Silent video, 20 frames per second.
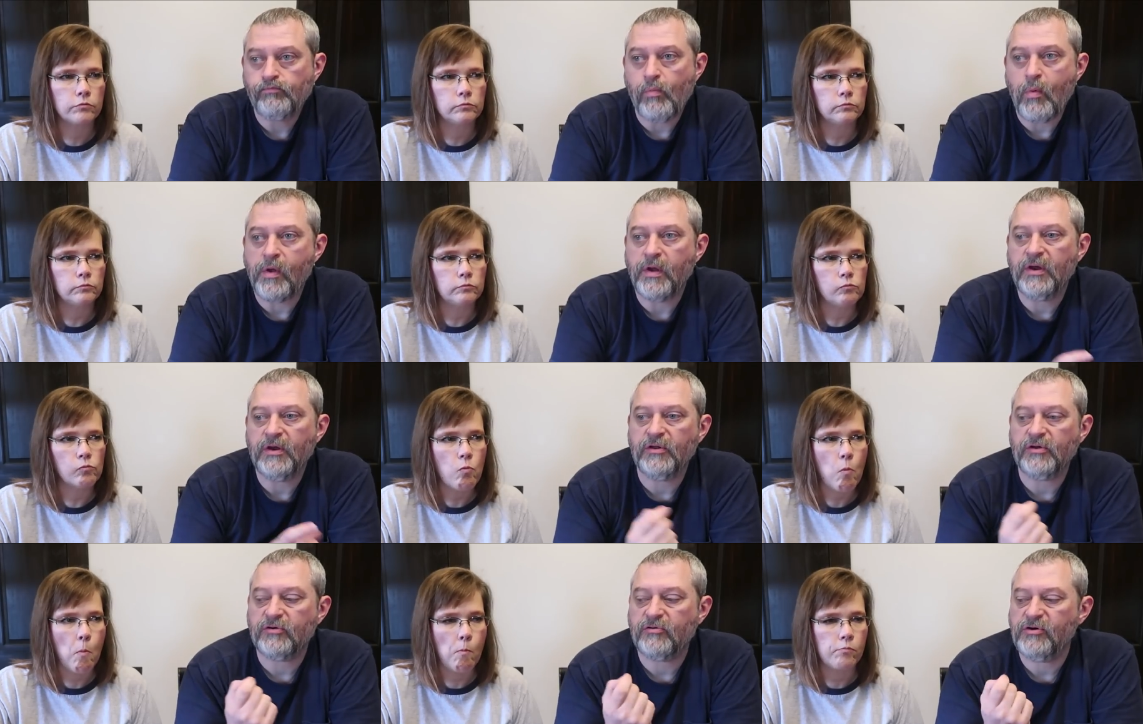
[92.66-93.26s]
Speaker 1: You
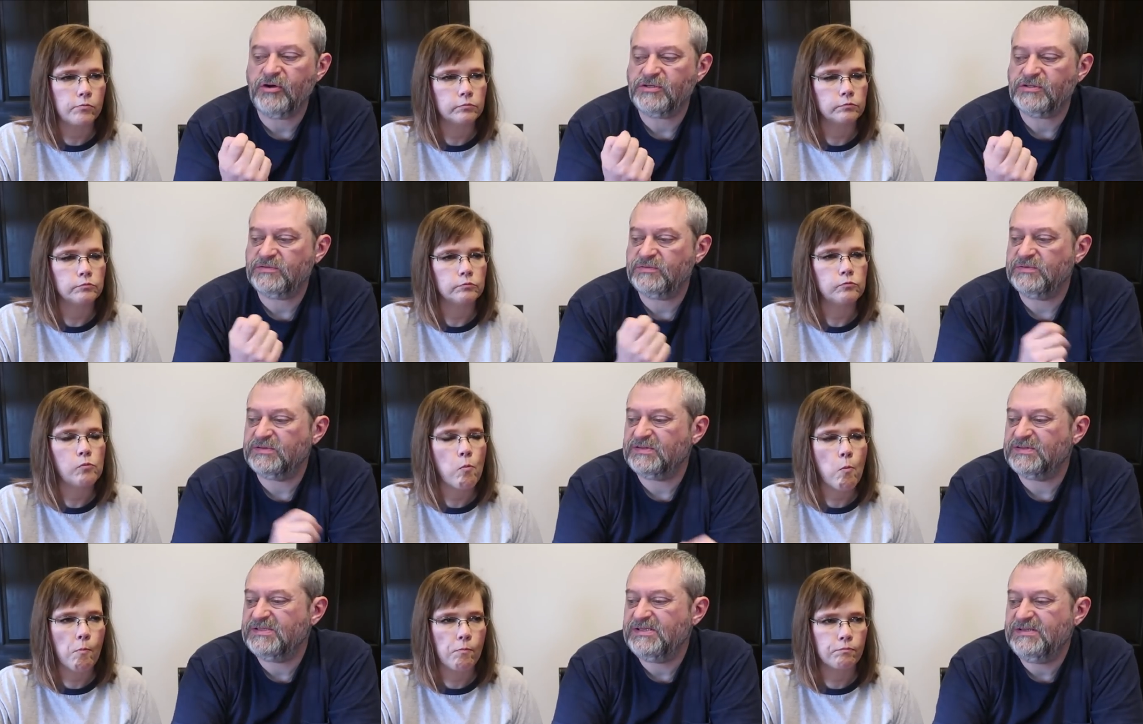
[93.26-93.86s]
get a little crunch
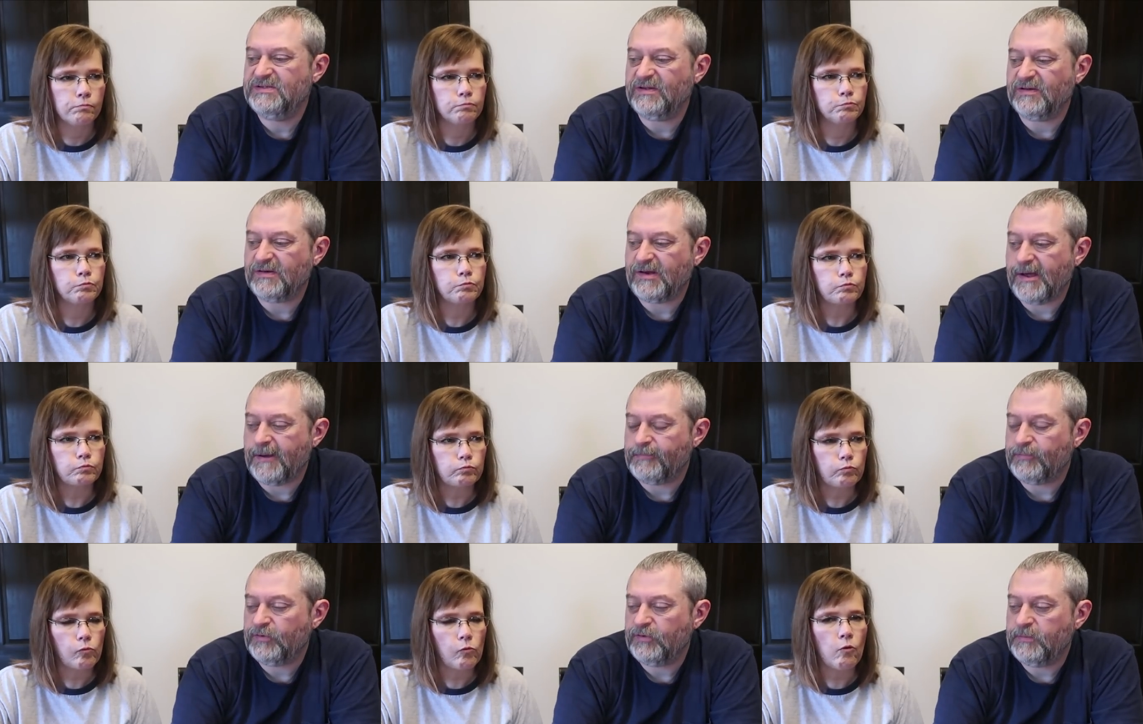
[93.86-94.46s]
from the seeds on
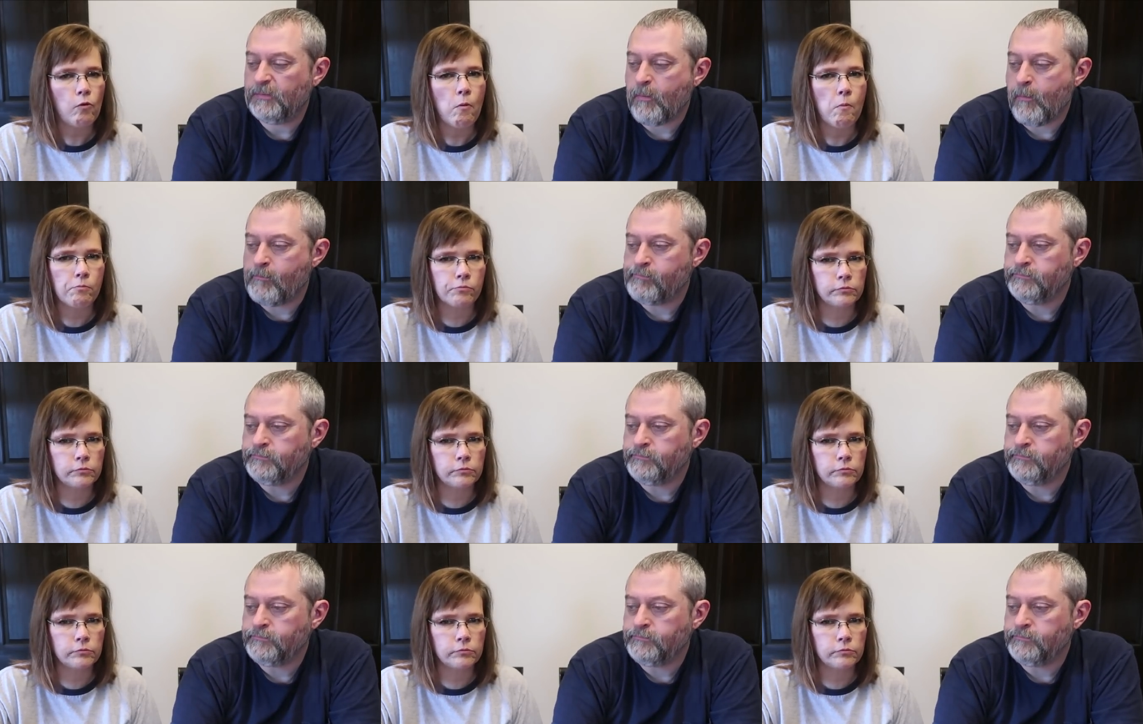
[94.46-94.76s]
top too.